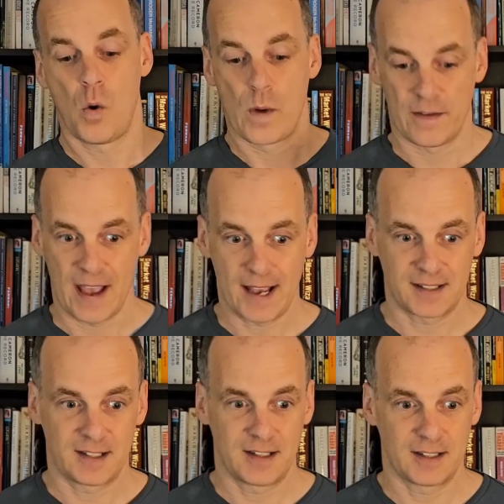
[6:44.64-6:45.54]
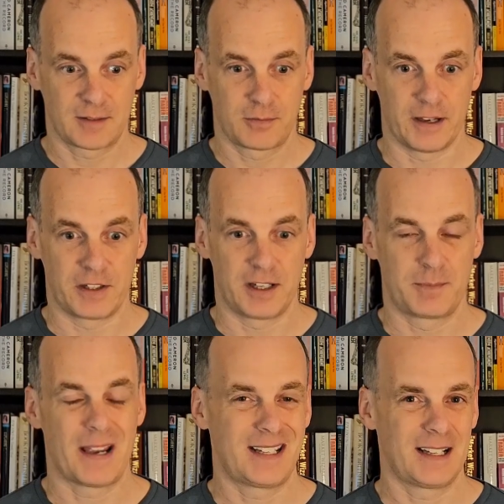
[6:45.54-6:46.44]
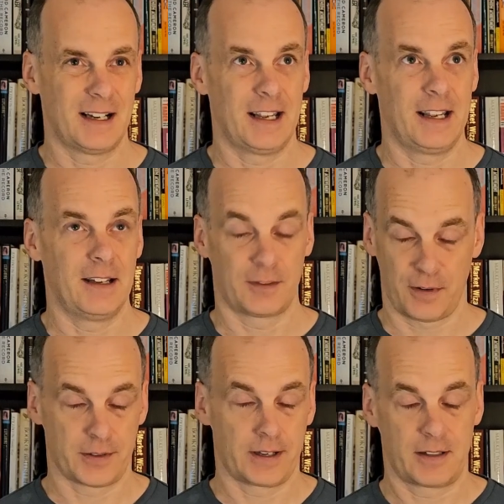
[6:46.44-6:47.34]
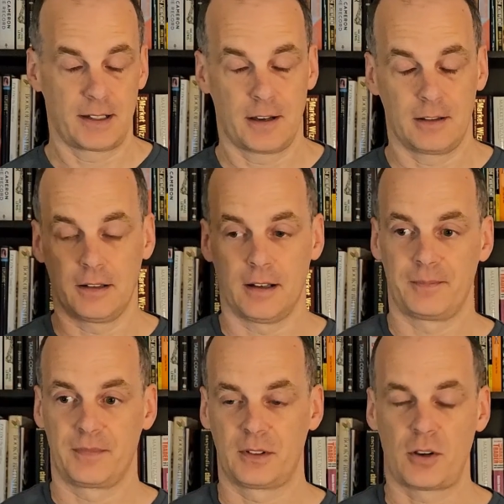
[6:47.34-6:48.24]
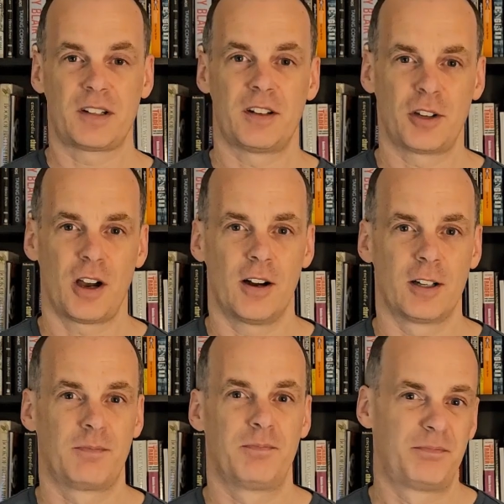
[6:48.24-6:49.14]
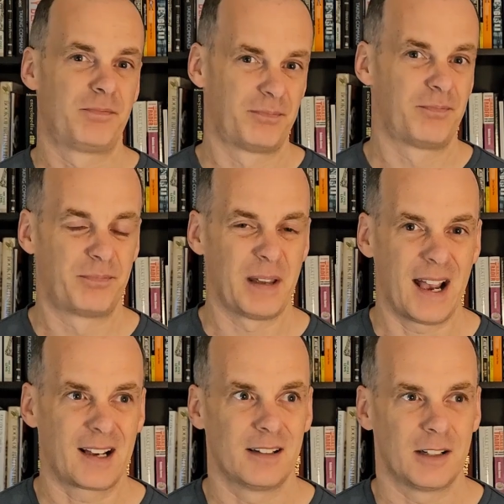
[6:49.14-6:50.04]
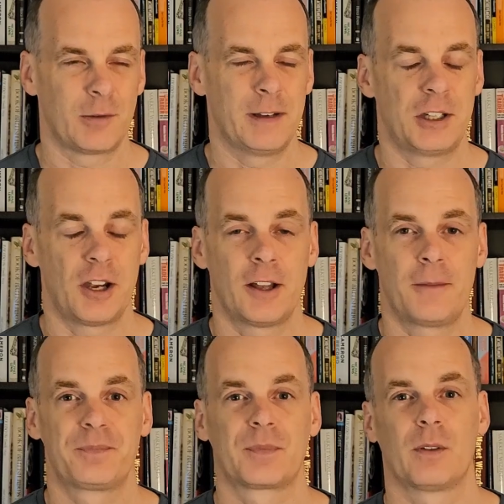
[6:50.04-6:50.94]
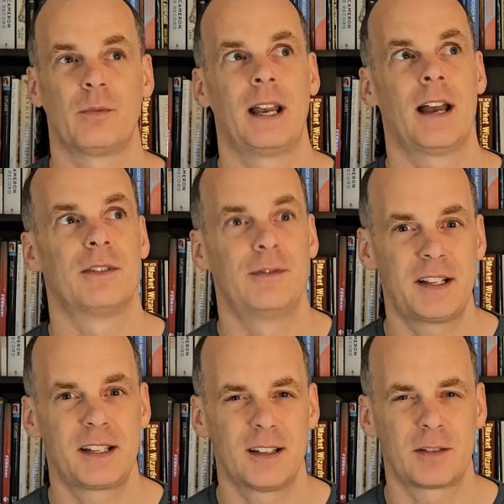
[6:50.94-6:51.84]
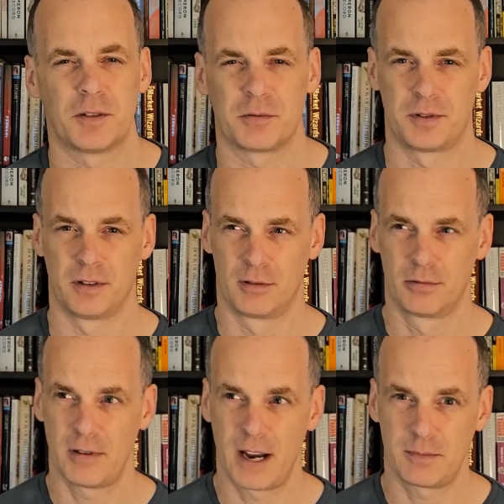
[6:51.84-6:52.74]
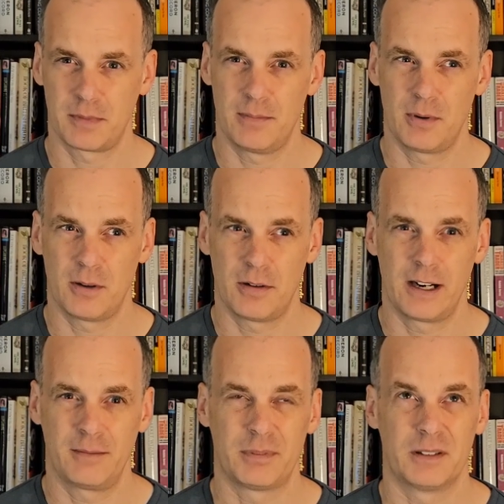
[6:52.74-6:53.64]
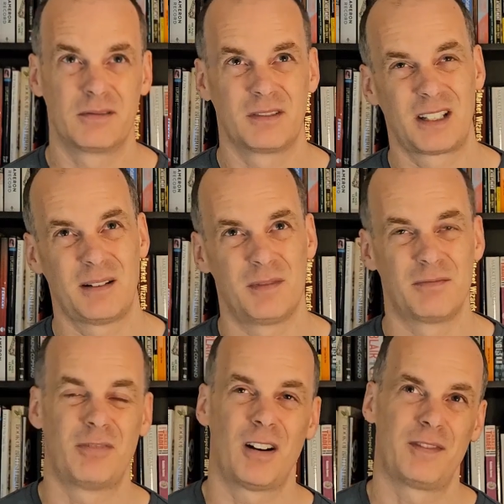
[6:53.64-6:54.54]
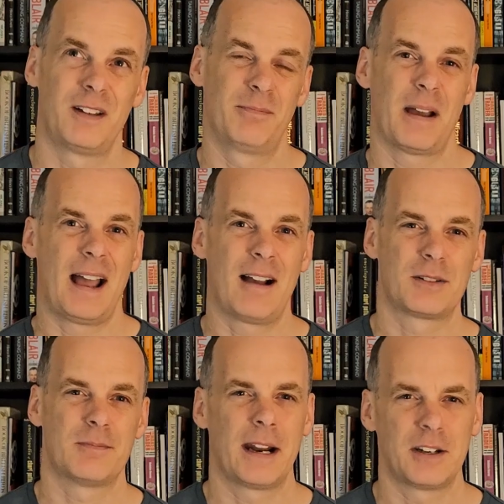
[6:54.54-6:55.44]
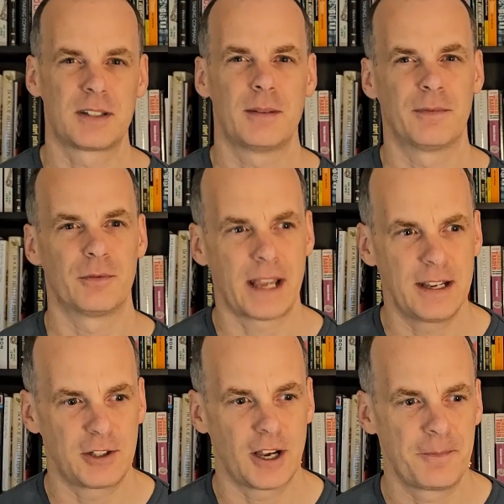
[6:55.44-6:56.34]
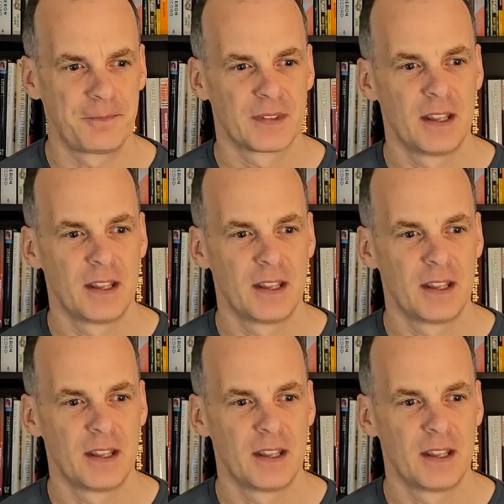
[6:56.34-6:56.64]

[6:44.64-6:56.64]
We have Exodus, which is basically, as far as I could tell, God is in charge, be excellent to each other. We have Leviticus, which was incredibly boring, but seemed roughly about how to manage a sinful nature.